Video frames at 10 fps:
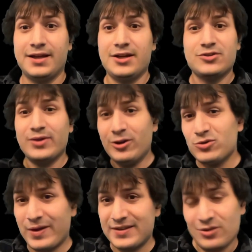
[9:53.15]
So here's
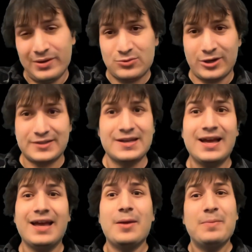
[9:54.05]
why this always works.
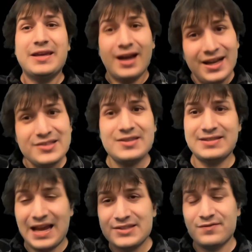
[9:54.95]
Because the
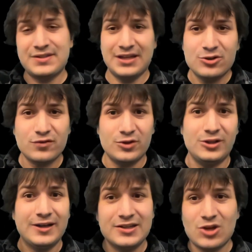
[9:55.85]
size of this interval
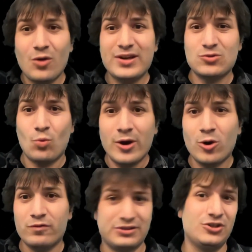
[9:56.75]
is always 1
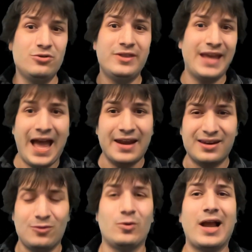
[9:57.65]
over 2 to the n,
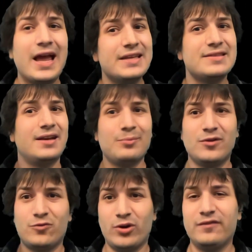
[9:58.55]
where n is the number
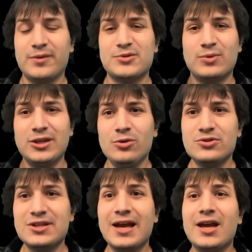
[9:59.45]
of coin flips we
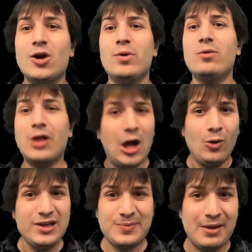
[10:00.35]
used, we will
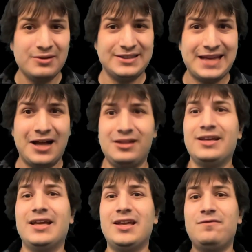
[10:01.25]
always be able to tell
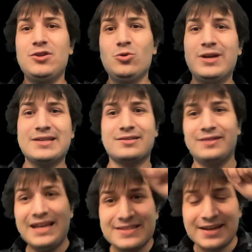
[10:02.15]
if u is
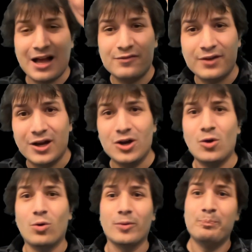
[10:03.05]
less than alpha
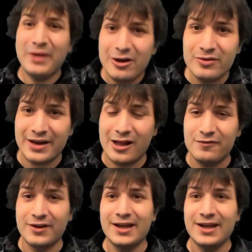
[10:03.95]
or bigger than alpha